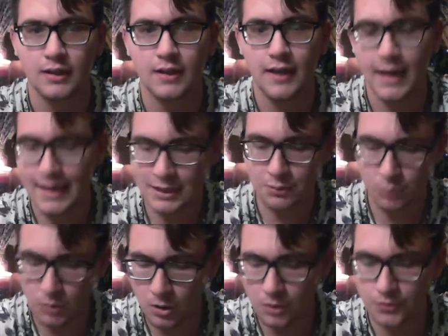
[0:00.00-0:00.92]
and it
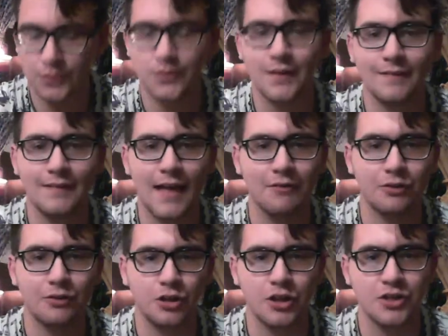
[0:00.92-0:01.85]
will also say
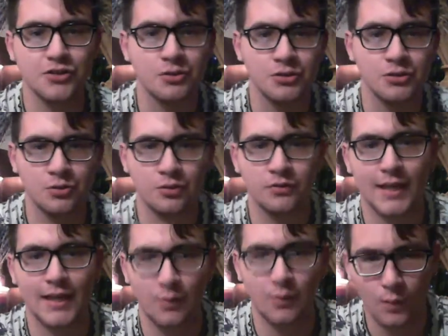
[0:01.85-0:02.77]
lavender, and so it's sort of
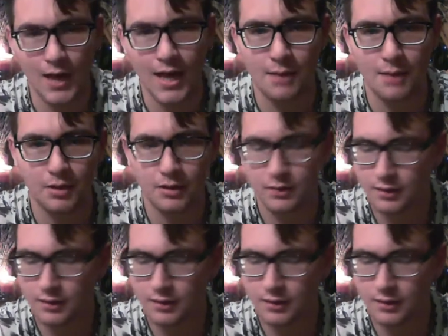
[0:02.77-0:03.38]
like a web.